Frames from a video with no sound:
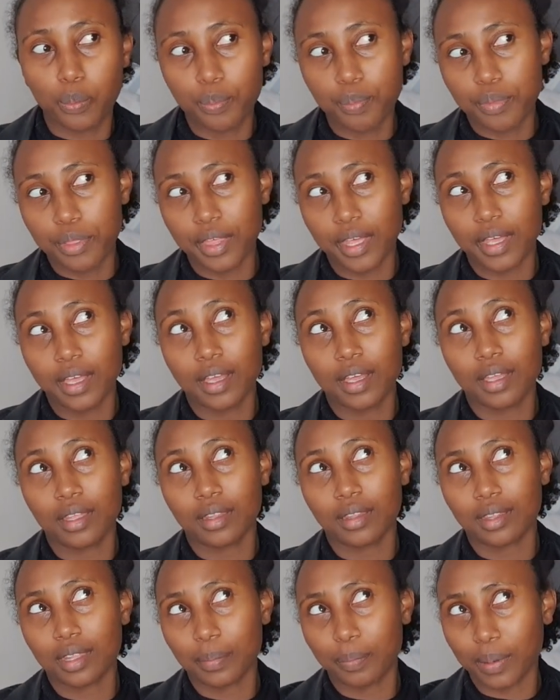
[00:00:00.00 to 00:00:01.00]
the
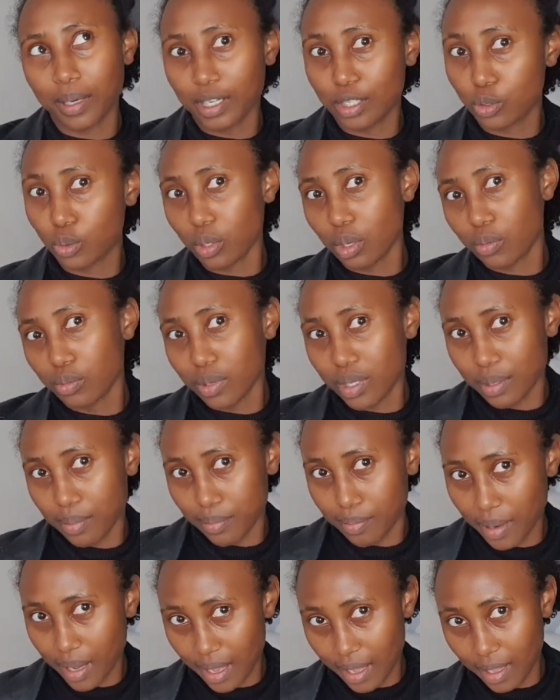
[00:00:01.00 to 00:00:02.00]
place where we
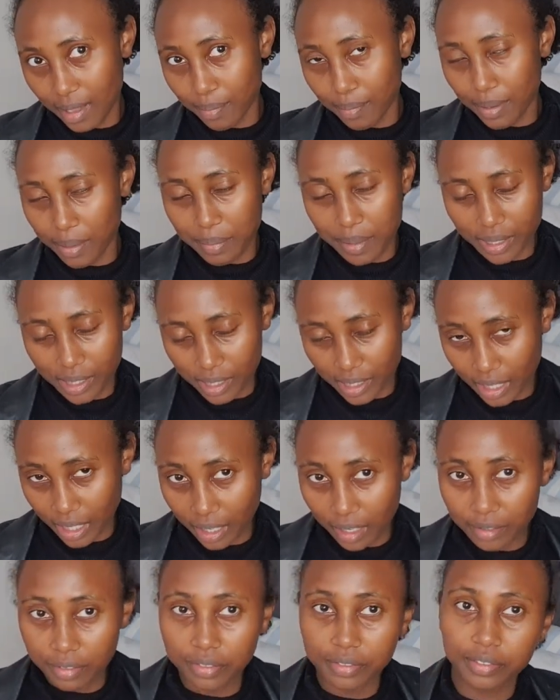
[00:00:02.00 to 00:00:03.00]
buy baby
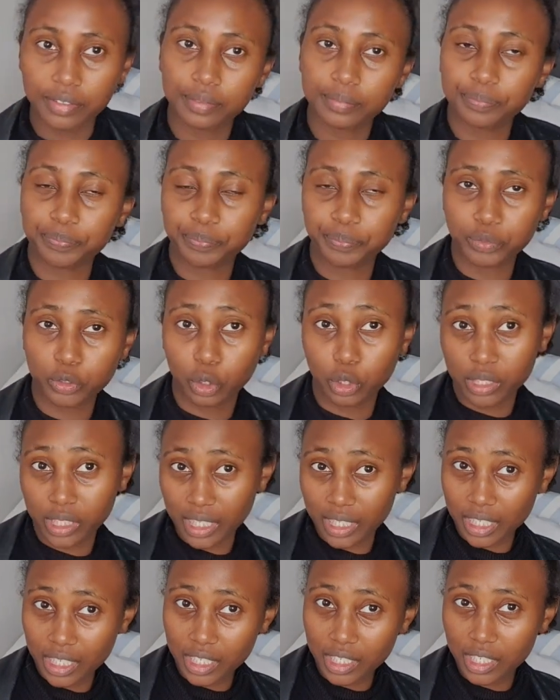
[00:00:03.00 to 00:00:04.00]
stuff, because I
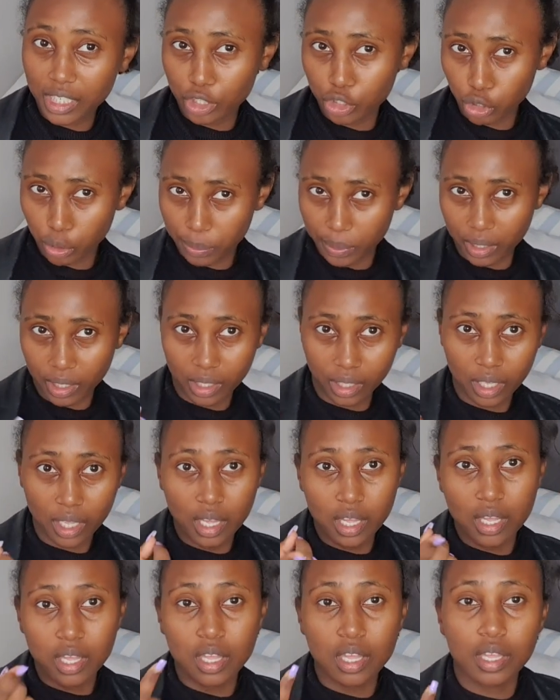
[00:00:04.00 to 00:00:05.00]
did the shopping
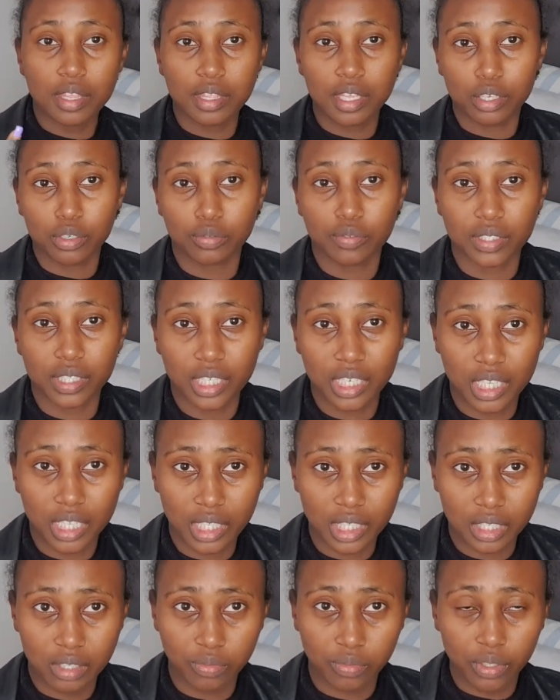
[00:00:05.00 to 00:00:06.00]
that you've seen in
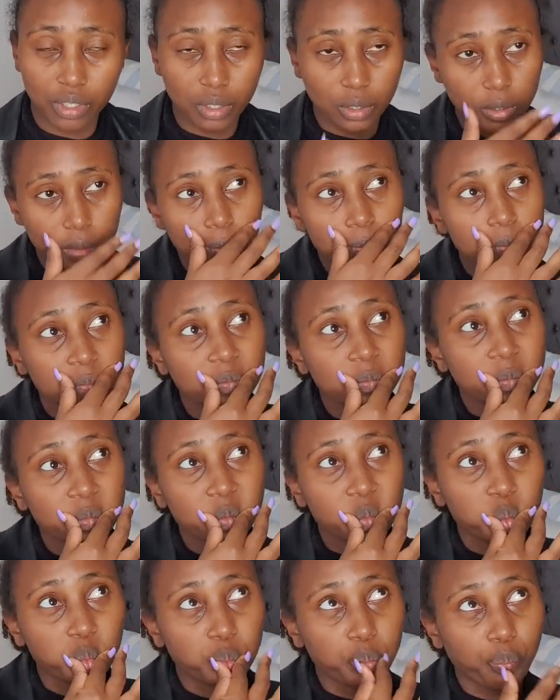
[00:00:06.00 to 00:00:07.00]
this video.
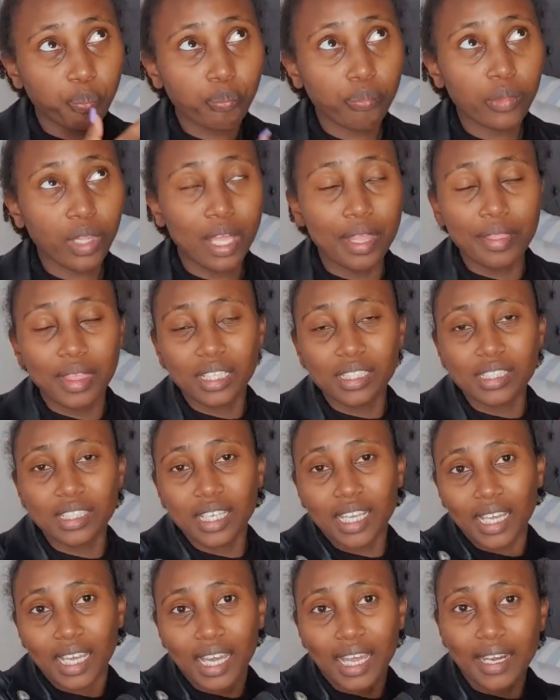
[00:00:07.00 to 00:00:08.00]
That's
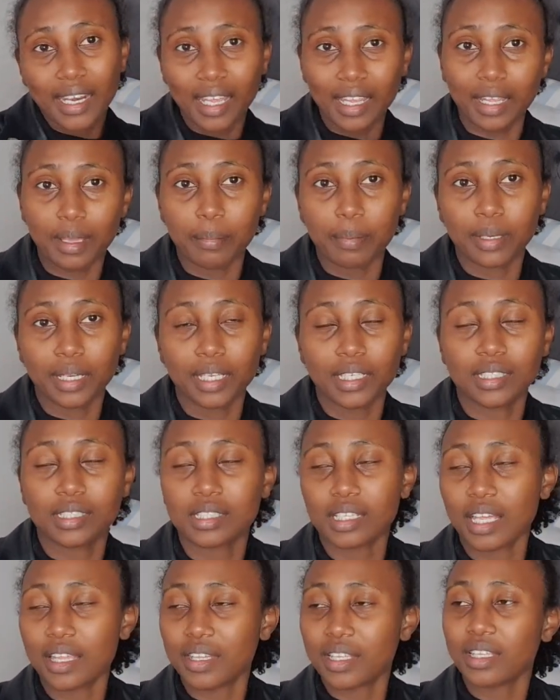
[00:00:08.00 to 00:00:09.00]
like another place,
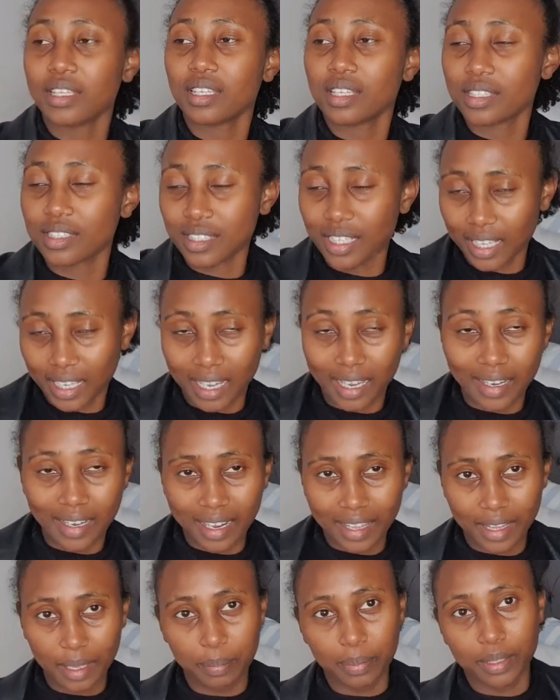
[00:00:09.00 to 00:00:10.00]
and then there's like
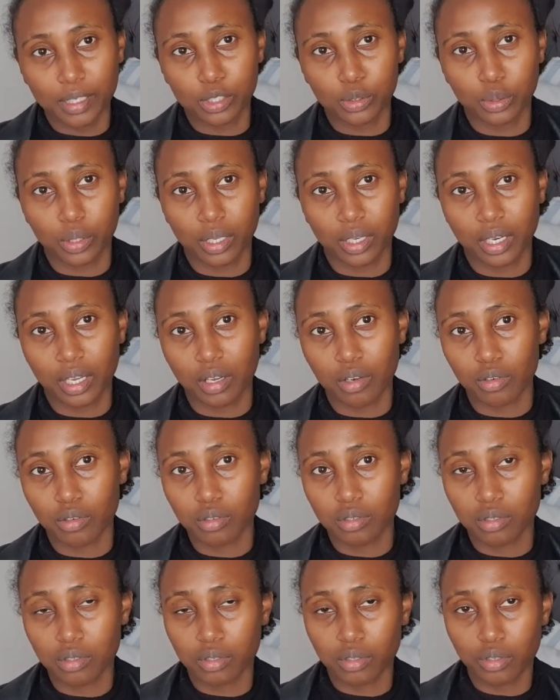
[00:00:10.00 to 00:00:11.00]
another place where now
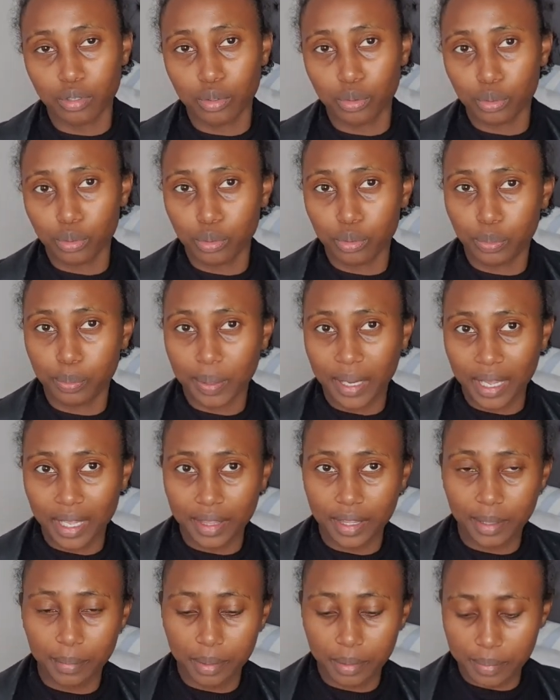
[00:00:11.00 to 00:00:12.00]
you buy
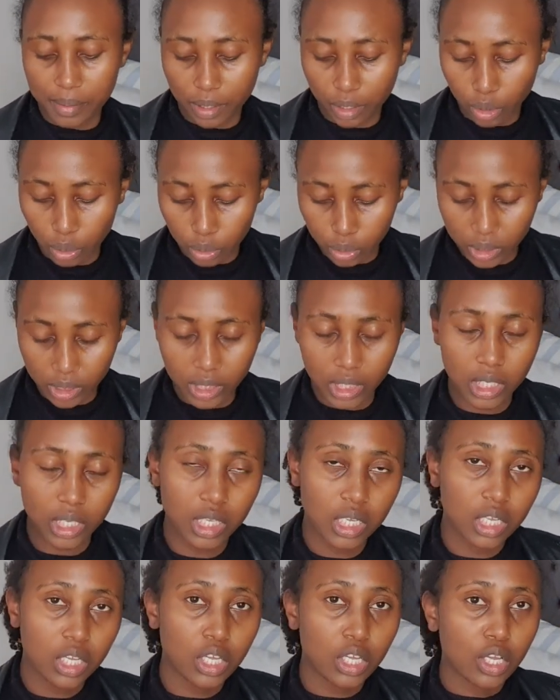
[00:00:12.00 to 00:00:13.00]
the baby clothes.
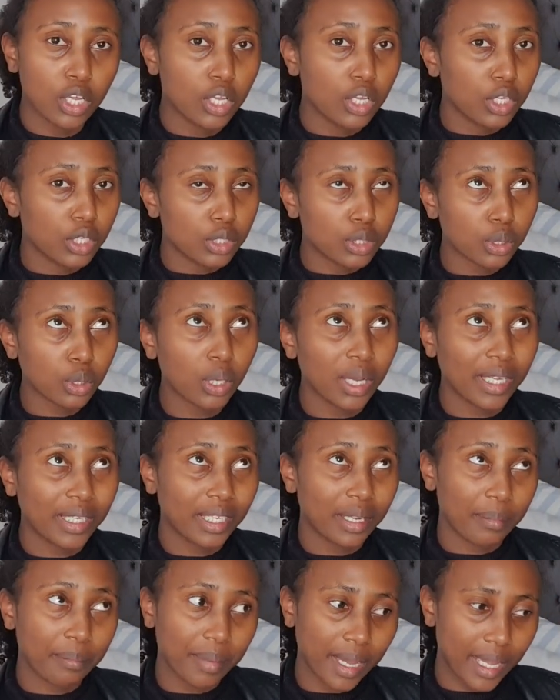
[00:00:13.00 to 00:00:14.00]
So I
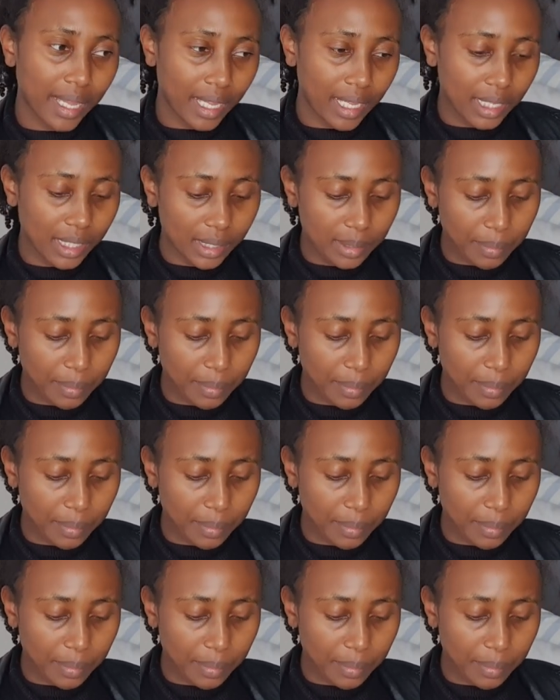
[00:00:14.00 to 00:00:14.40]
didn't buy,